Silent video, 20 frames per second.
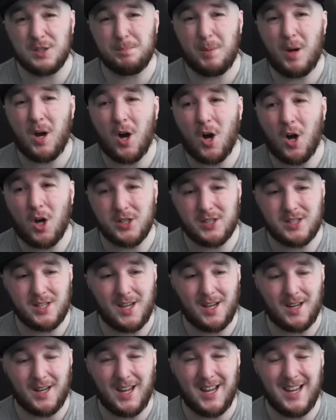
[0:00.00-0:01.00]

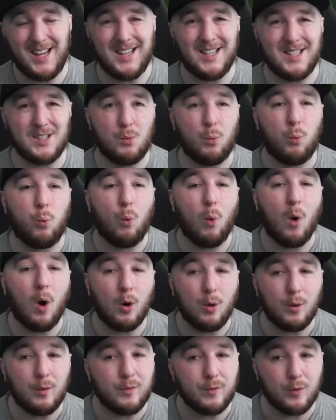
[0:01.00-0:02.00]
passing is
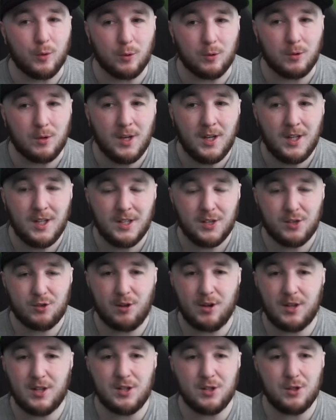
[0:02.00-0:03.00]
woeful.
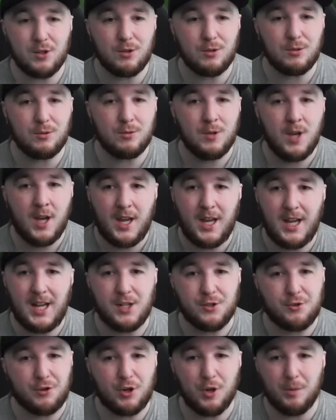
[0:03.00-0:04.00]
Trying to do
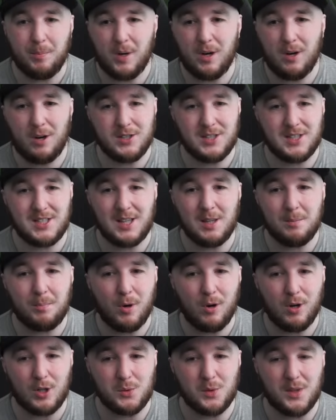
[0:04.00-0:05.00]
intricate passes in the
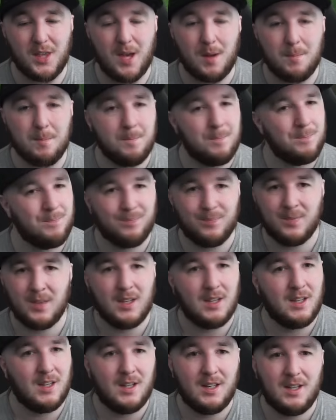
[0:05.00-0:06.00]
box with him
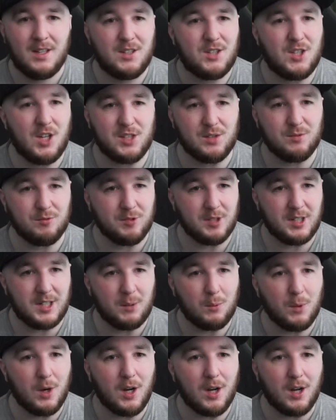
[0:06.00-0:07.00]
doesn't really
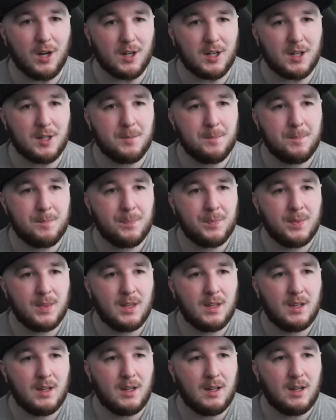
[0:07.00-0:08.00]
work.
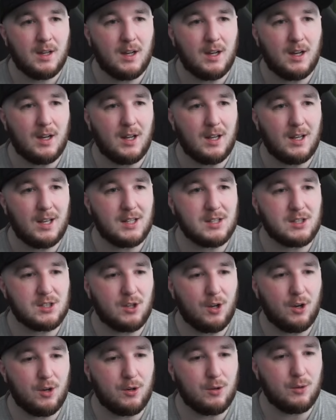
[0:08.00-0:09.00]
Let's
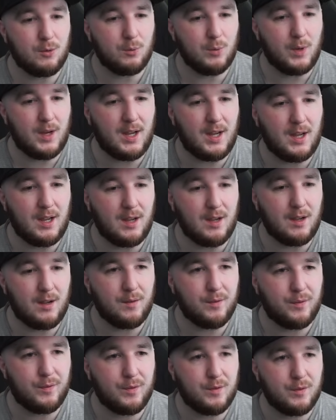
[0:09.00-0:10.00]
go
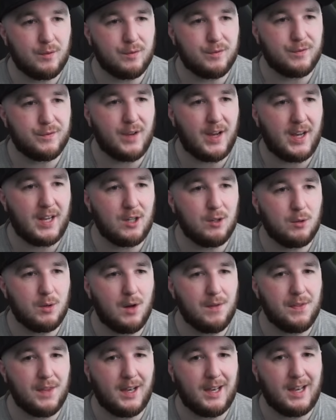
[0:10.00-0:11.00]
with Vale
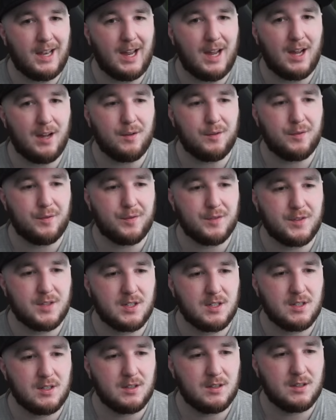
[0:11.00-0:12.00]
on the left,